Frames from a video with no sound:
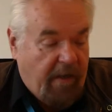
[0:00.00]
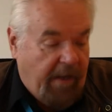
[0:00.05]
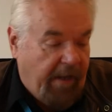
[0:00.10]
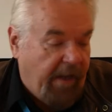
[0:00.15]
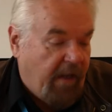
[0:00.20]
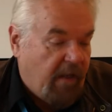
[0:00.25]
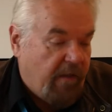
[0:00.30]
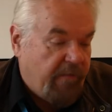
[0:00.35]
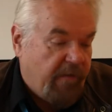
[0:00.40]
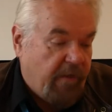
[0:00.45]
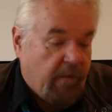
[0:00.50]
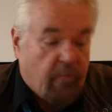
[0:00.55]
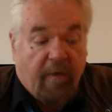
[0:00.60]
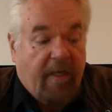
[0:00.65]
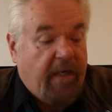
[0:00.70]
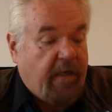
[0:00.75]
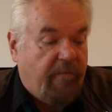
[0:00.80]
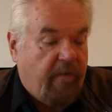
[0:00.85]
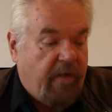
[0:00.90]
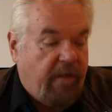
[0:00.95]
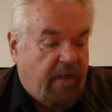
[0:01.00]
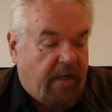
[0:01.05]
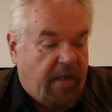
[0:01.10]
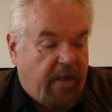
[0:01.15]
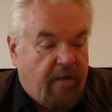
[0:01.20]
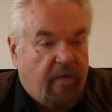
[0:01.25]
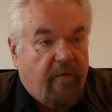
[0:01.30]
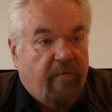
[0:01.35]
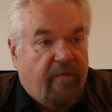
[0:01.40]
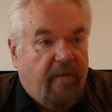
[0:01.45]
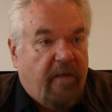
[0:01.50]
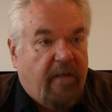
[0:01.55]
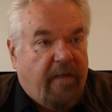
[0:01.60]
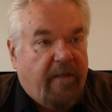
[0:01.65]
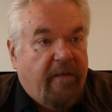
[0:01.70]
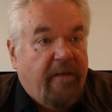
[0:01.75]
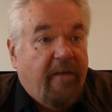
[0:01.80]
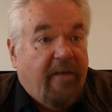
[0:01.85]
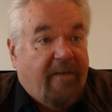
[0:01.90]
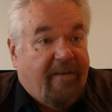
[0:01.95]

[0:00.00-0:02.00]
and then read everything I could find.